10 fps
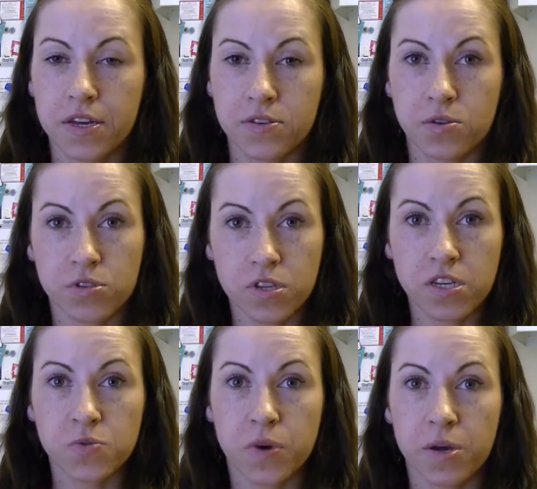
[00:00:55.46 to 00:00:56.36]
So it's a
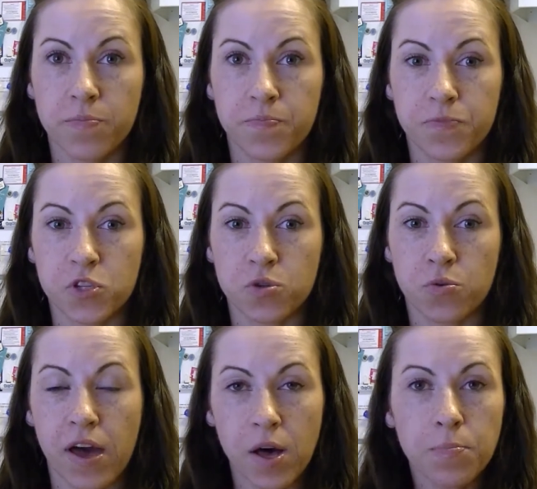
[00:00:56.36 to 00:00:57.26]
nice way
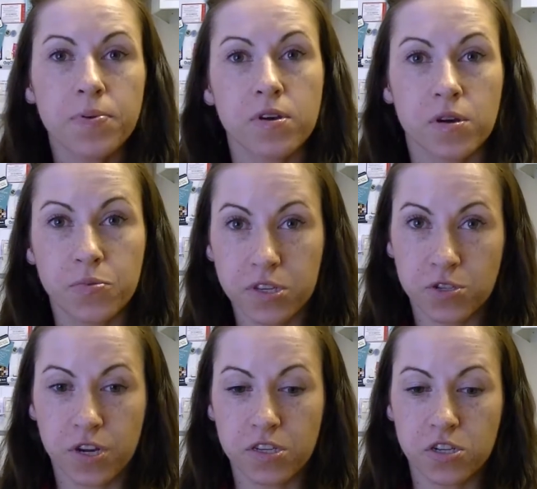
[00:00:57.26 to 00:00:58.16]
to help complete
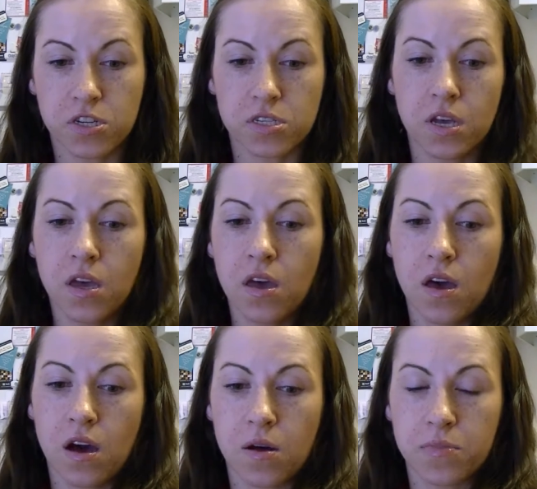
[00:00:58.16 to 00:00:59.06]
strangers
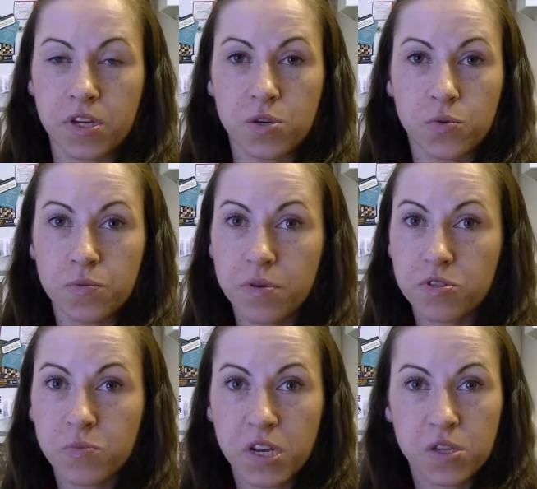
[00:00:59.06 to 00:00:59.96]
that you wouldn't be
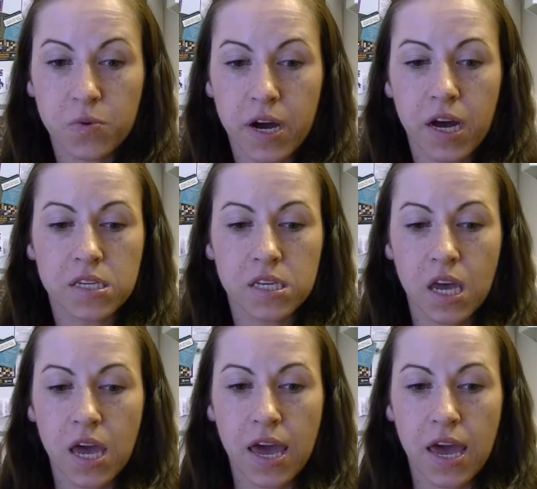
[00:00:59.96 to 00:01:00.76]
able to meet otherwise,